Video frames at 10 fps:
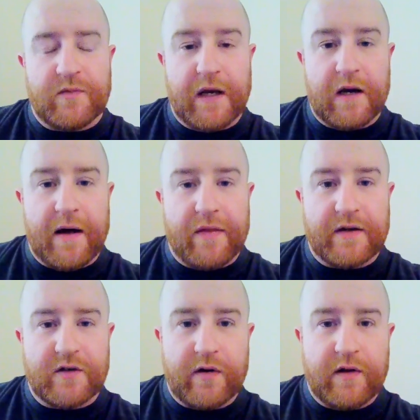speak about
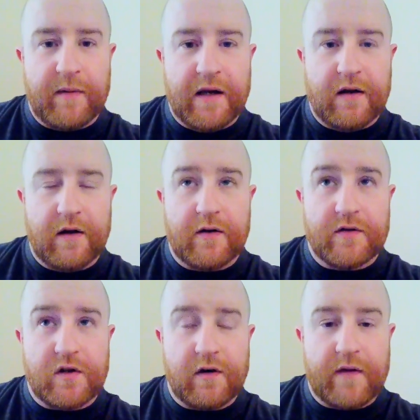things that are in the media
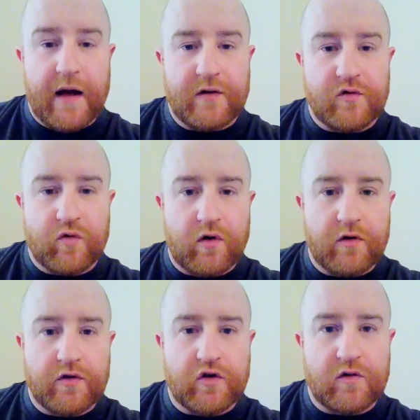and stuff like
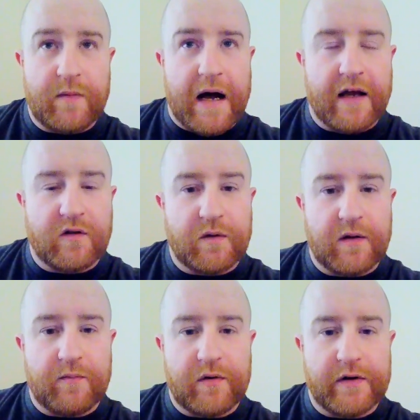drugs, spice
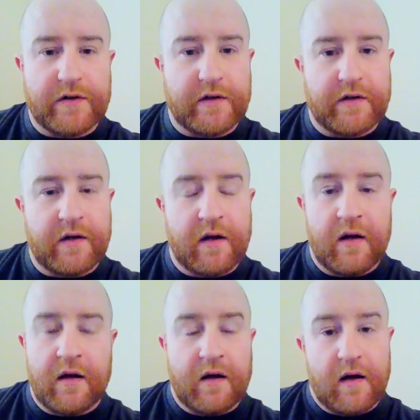within prison,
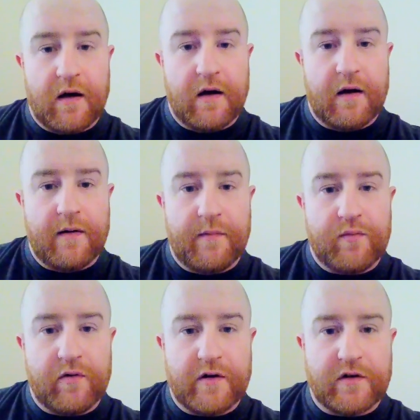
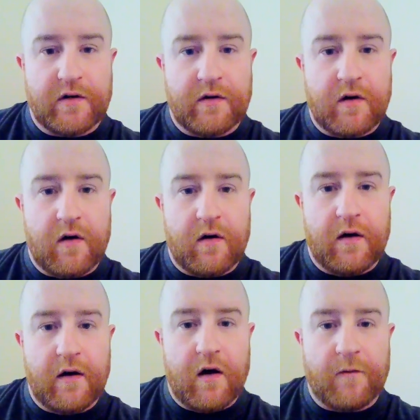prison
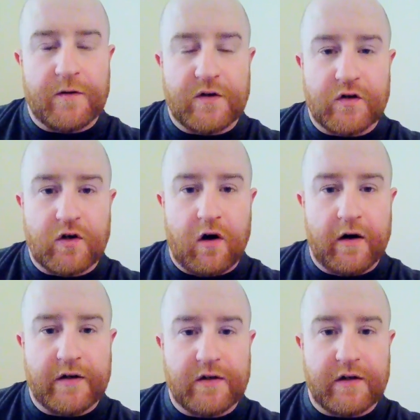officer
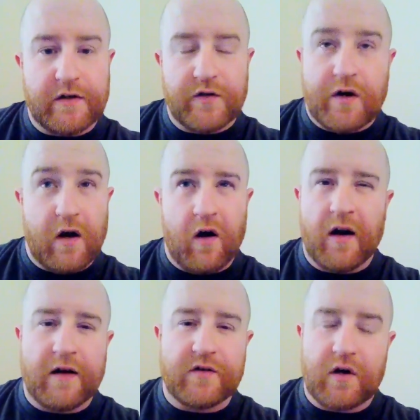shortages,
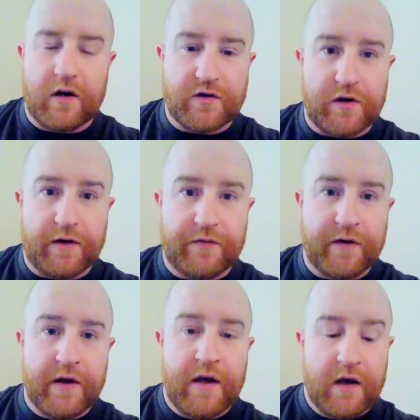all that sort of stuff.
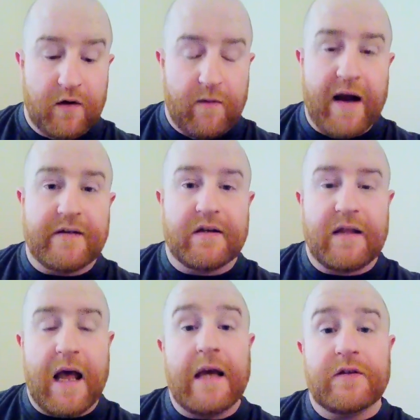Right,
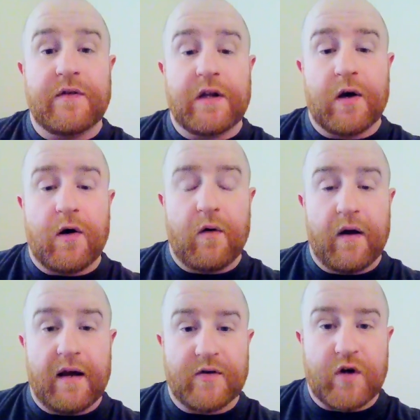today's
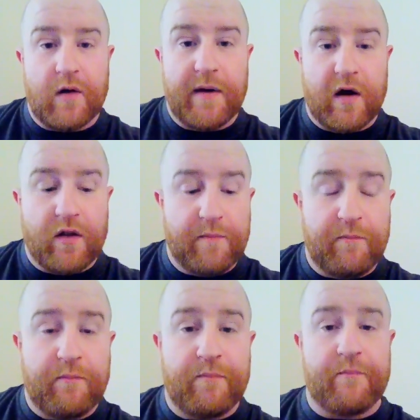video is going to be on the
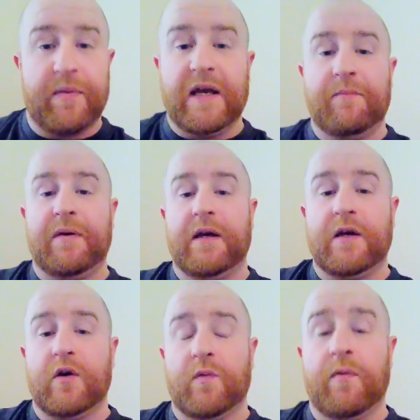
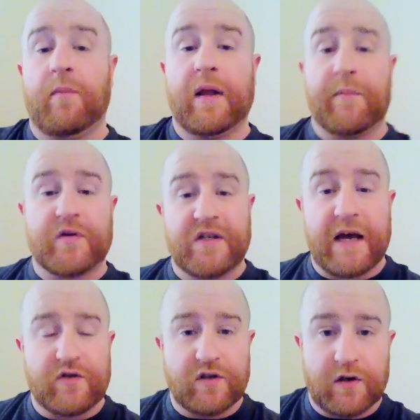PPU, Public
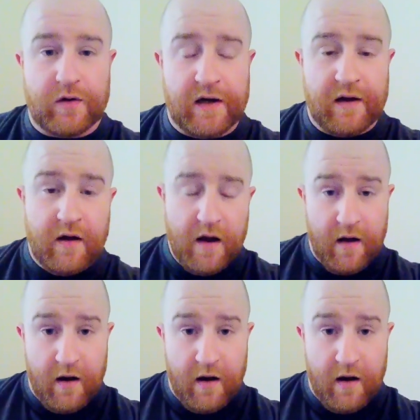Protection Unit.